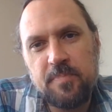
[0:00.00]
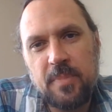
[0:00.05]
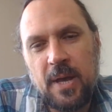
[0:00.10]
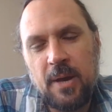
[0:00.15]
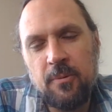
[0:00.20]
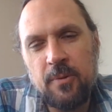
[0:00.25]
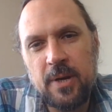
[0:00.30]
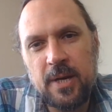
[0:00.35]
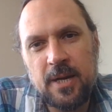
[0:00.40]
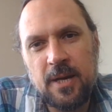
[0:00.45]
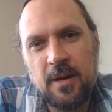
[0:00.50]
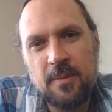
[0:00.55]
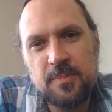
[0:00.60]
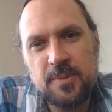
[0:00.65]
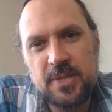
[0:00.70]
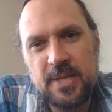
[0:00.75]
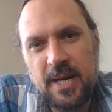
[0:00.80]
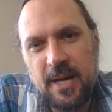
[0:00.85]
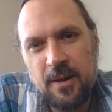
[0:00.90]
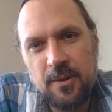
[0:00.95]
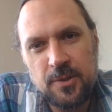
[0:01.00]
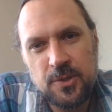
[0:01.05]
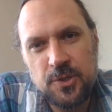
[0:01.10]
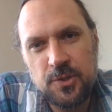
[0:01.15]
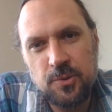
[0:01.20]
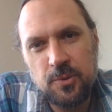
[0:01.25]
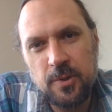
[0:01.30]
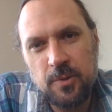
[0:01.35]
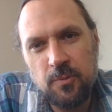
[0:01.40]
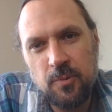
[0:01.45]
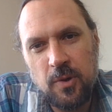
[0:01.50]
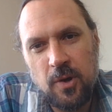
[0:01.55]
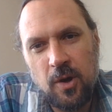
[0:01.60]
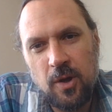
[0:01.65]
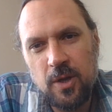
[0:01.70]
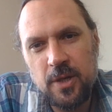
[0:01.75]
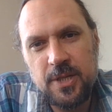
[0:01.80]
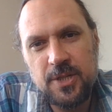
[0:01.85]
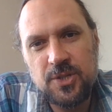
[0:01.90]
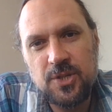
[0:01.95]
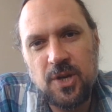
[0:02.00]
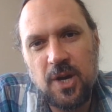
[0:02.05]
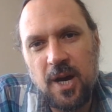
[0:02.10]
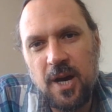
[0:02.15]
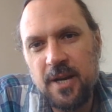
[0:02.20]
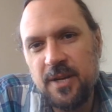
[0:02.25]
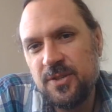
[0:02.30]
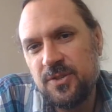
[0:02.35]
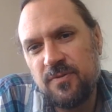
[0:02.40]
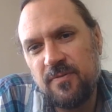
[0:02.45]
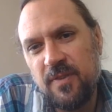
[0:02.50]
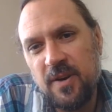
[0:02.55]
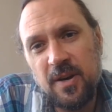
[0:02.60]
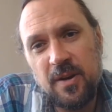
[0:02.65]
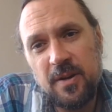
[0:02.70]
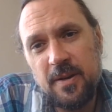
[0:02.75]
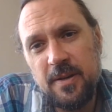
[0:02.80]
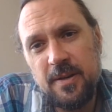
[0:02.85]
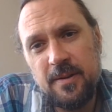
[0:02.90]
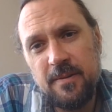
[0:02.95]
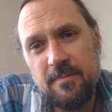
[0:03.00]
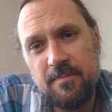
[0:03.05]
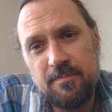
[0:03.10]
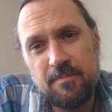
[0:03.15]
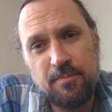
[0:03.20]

And when it comes down to it, well, all he's got is very